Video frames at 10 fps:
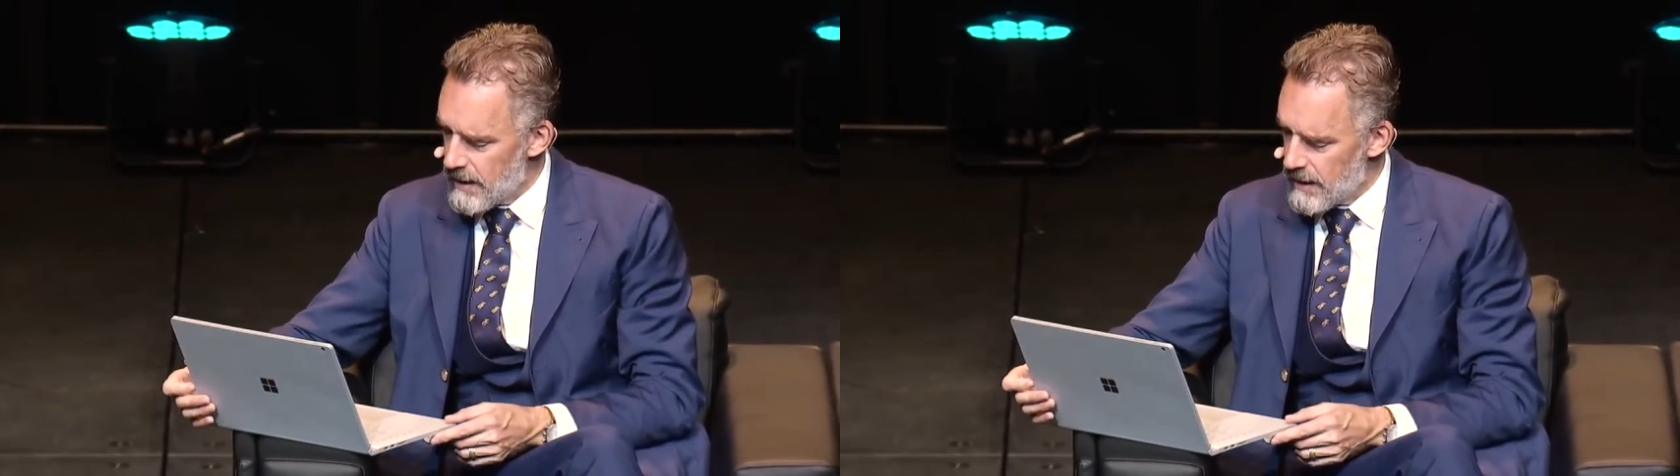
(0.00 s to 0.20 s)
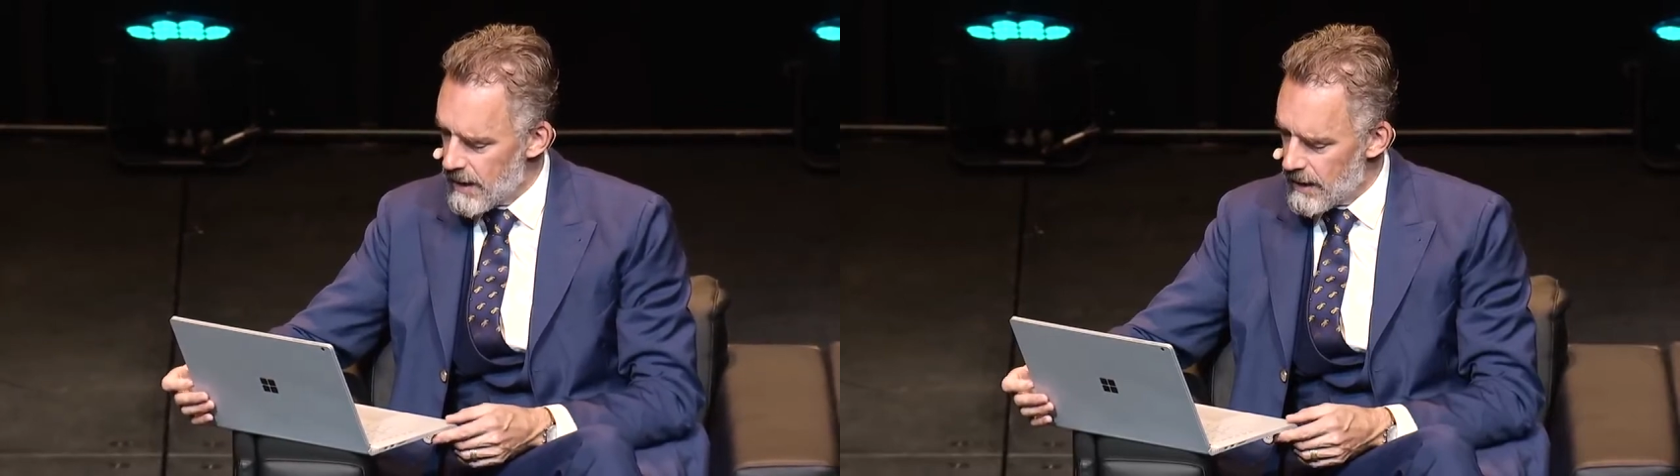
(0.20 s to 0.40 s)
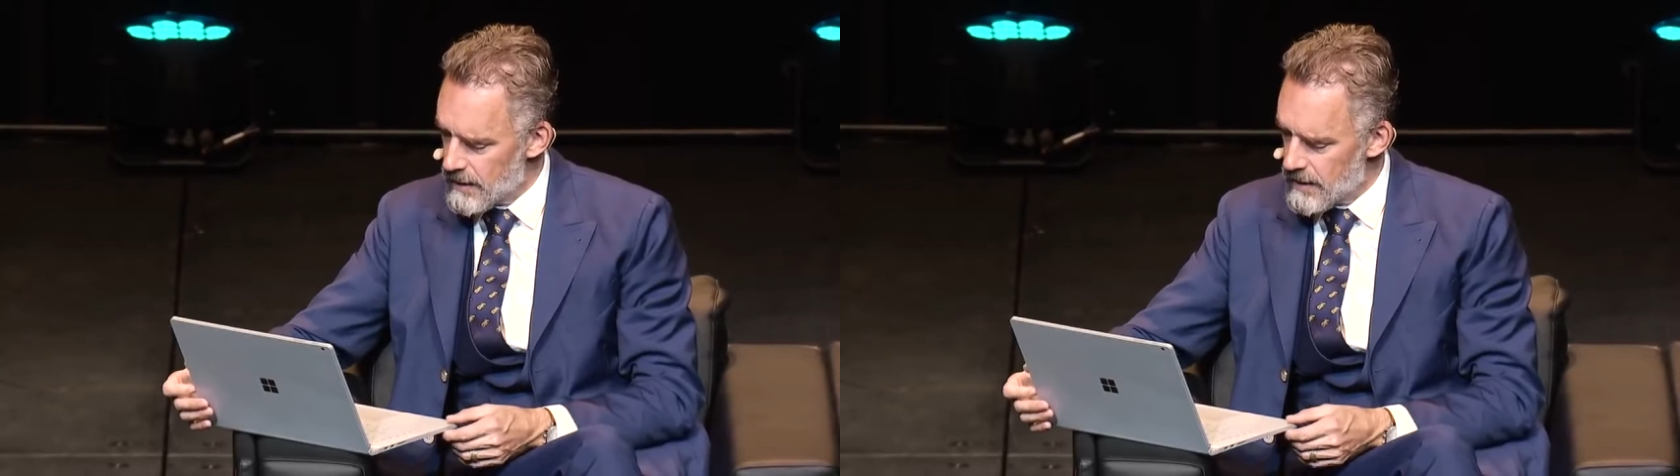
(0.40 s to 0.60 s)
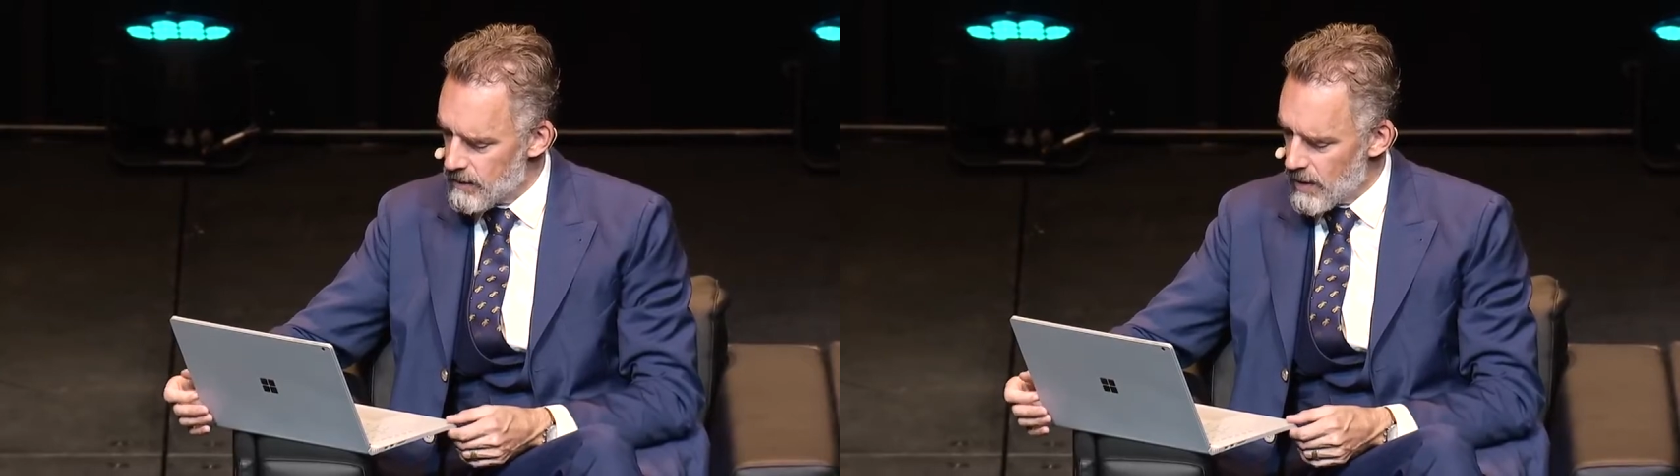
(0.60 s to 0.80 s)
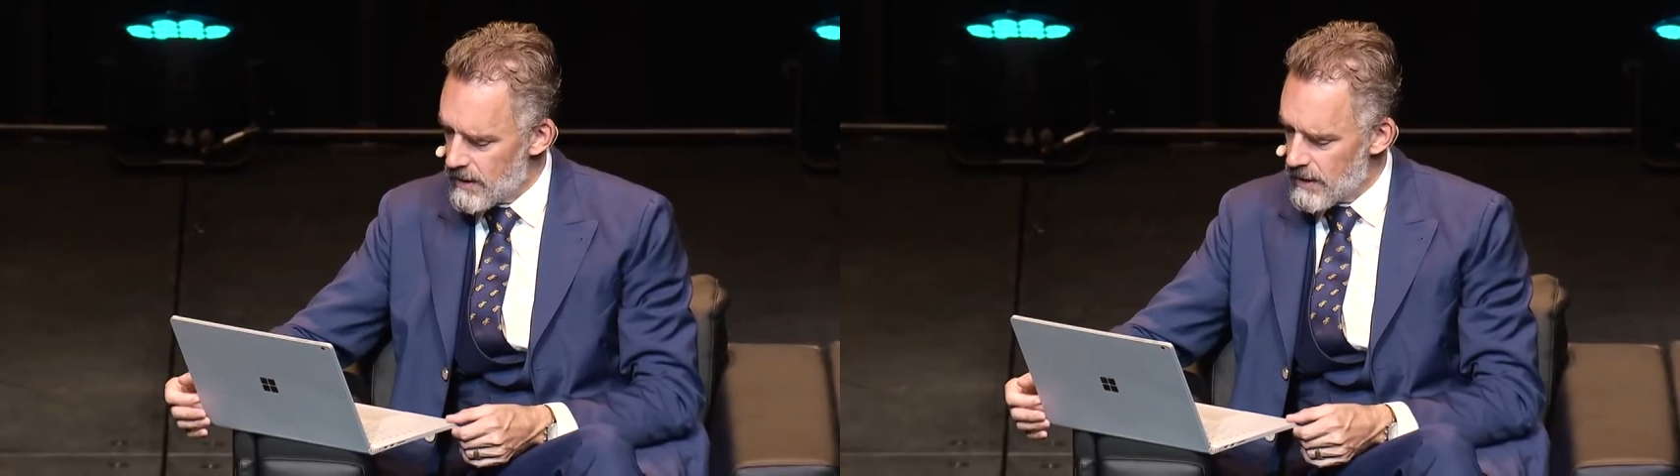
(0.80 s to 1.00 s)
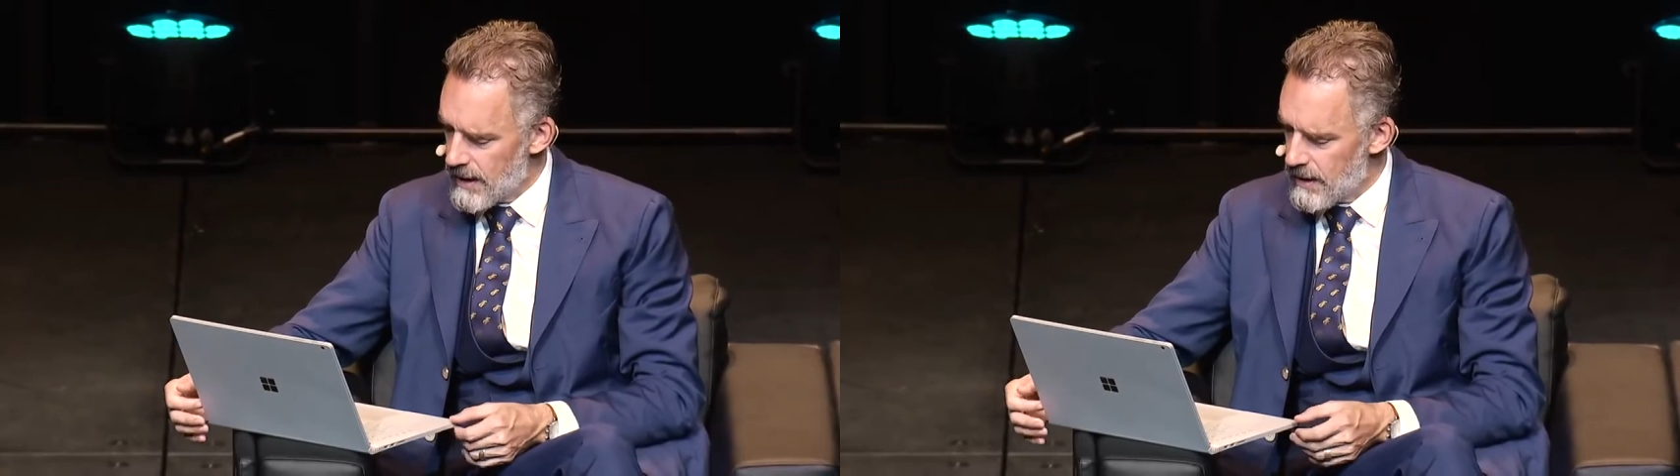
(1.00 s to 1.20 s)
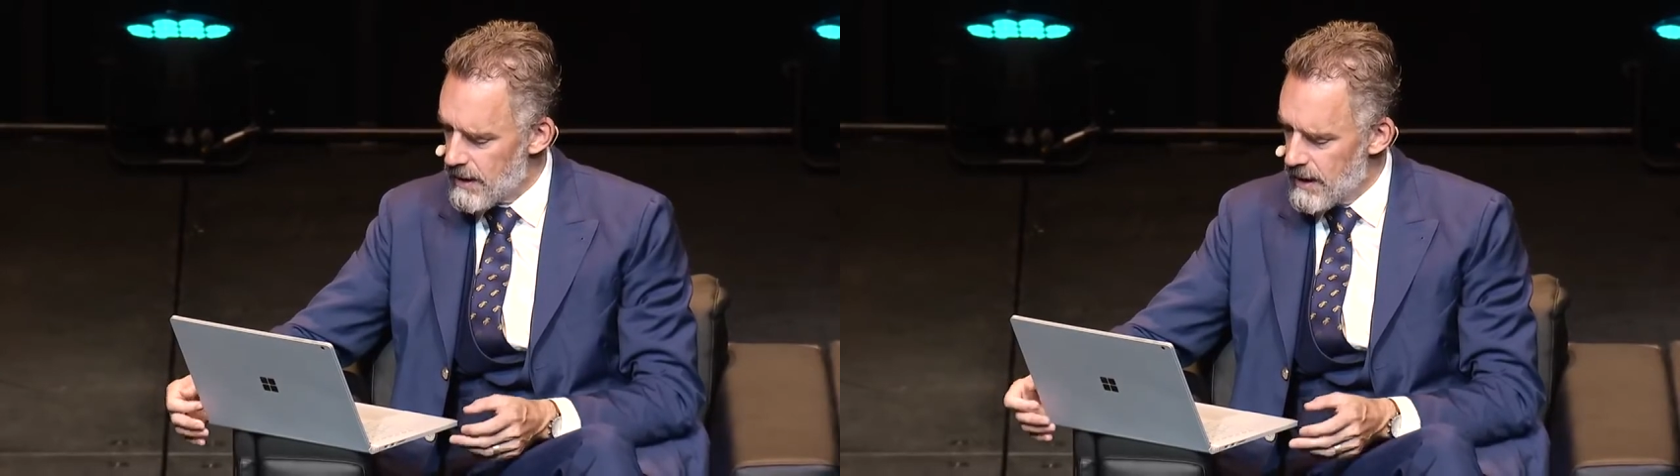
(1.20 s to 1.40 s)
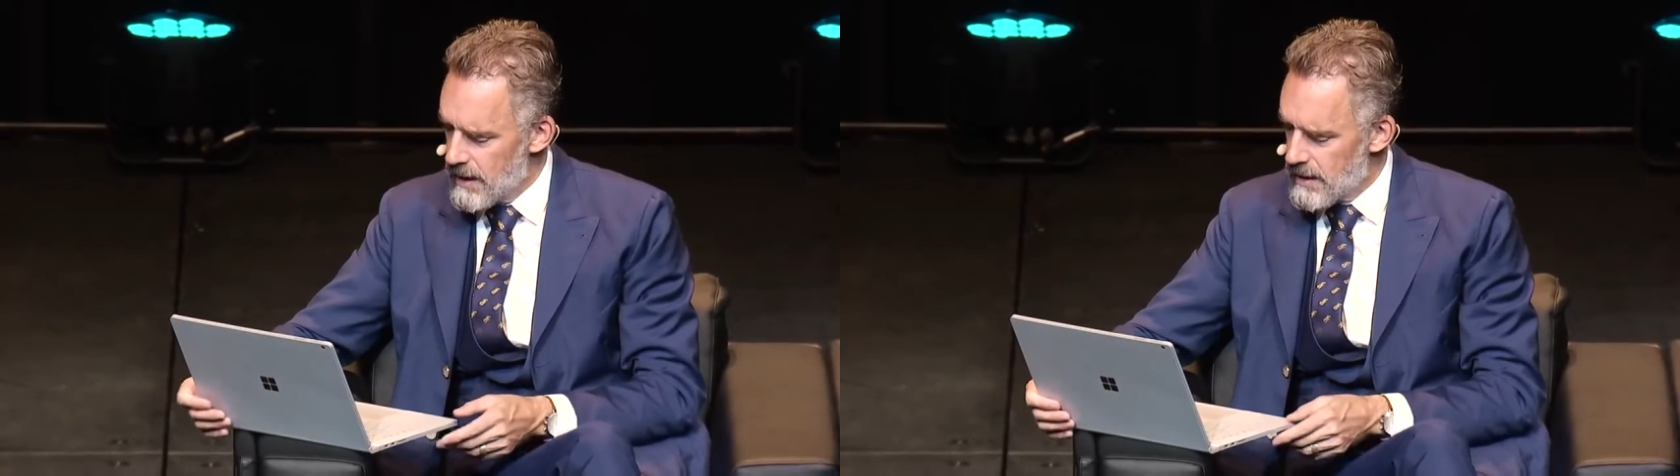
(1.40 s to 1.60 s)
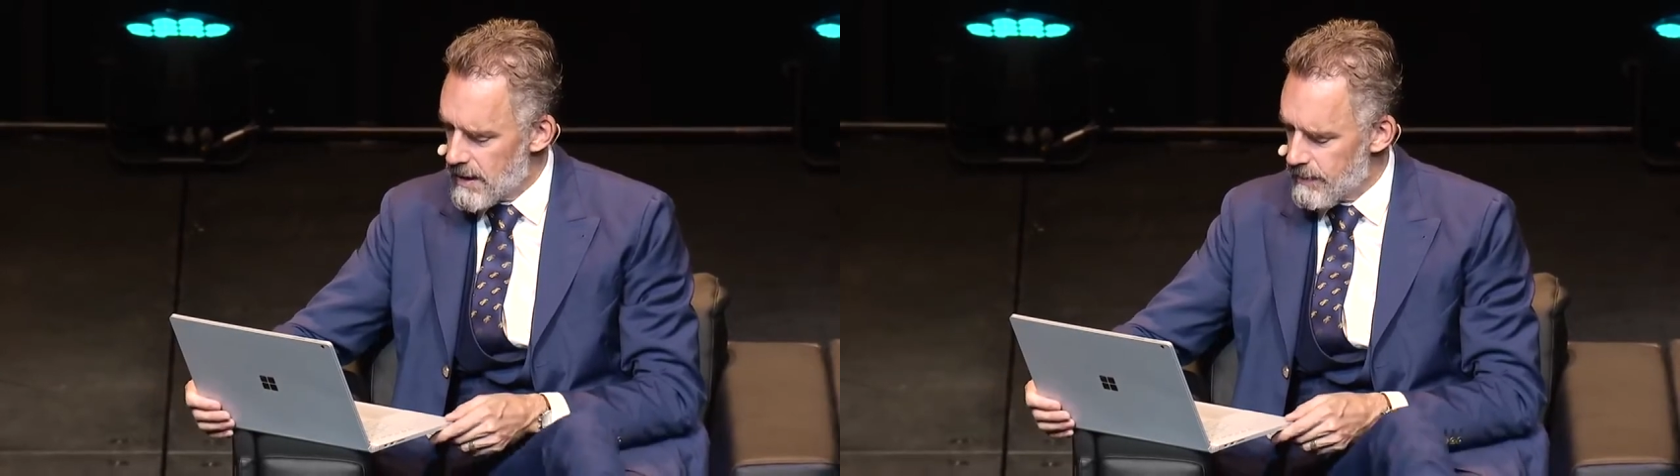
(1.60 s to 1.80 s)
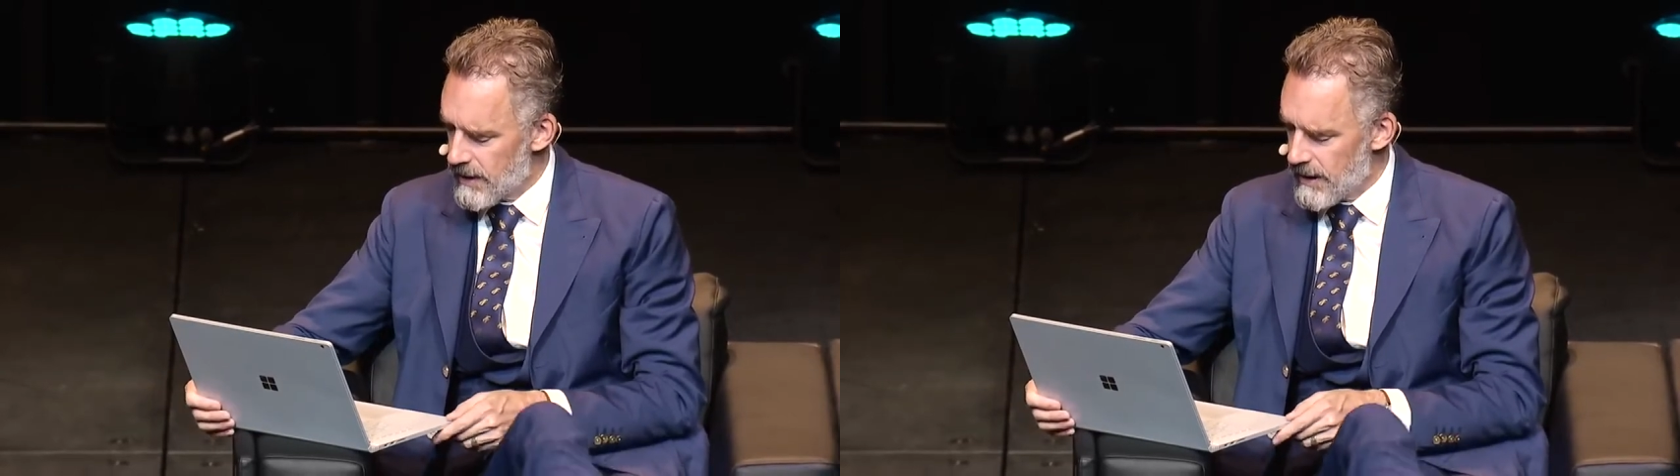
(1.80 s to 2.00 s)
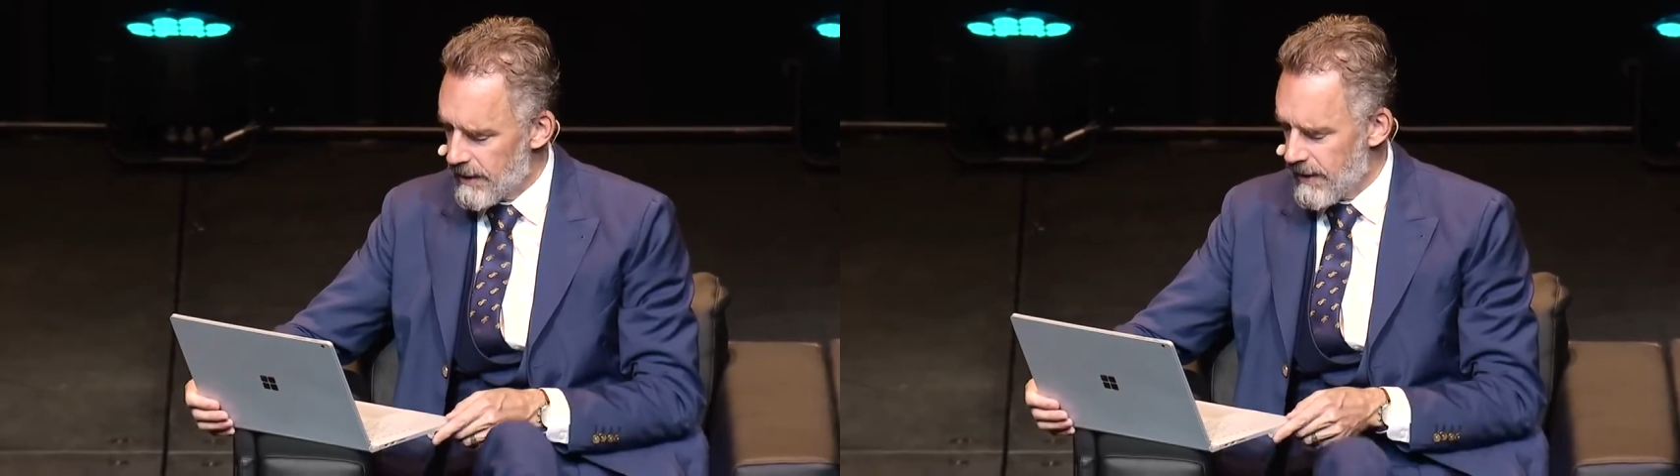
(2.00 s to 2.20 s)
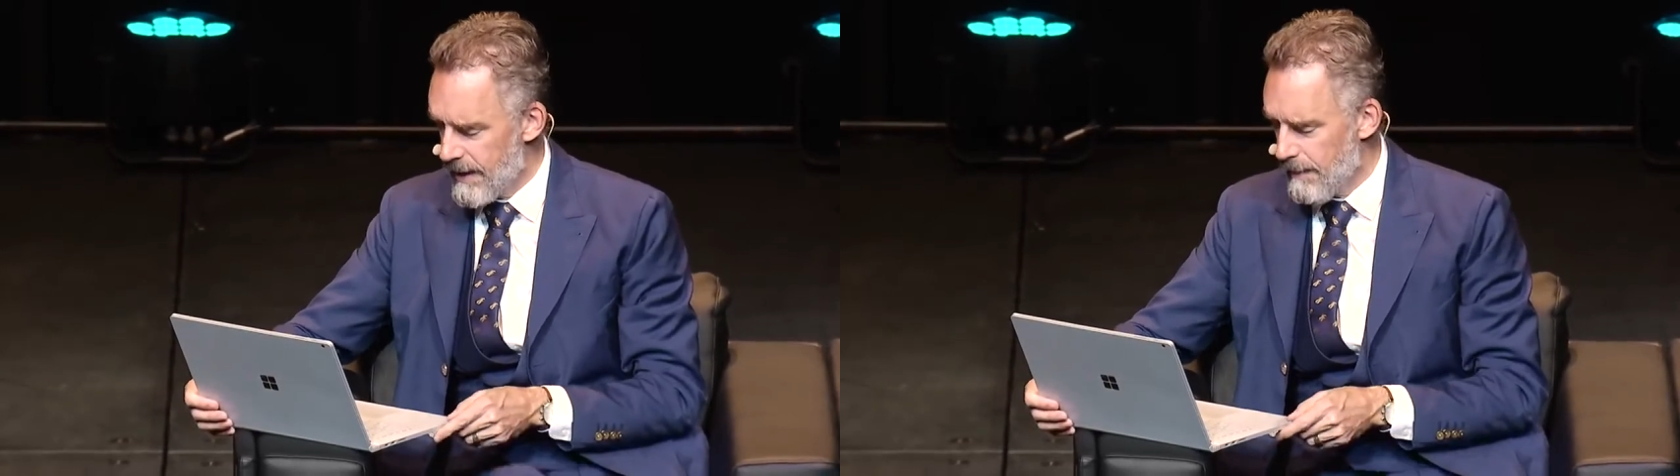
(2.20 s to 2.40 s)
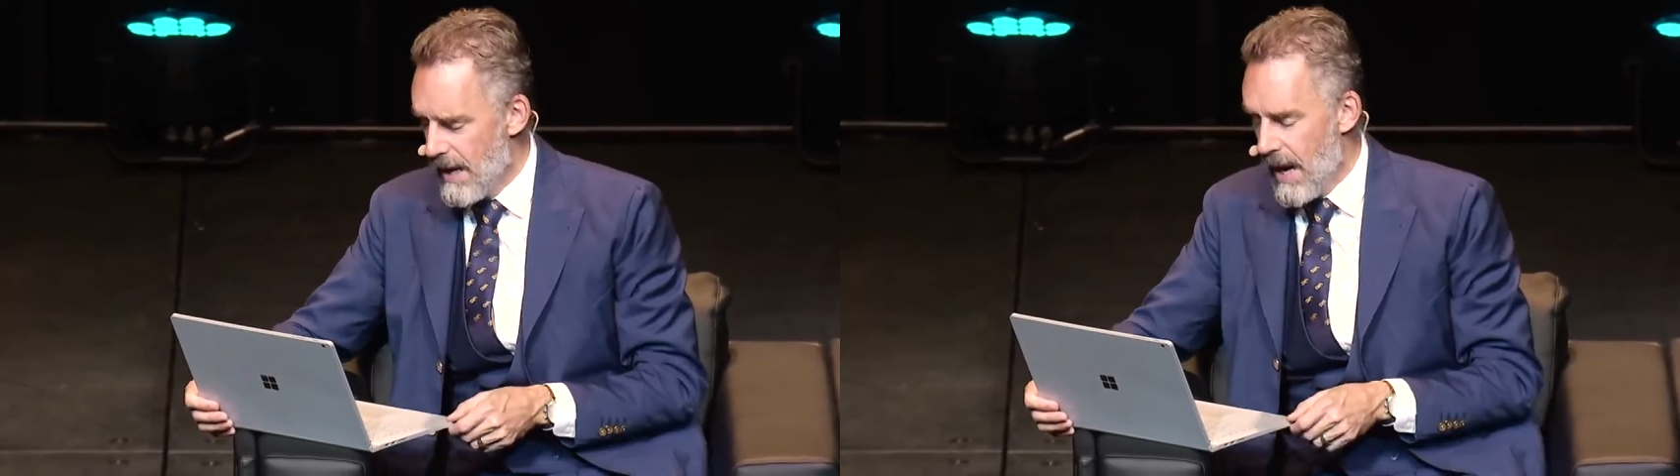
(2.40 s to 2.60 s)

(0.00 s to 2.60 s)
in Alice in Wonderland, something like that.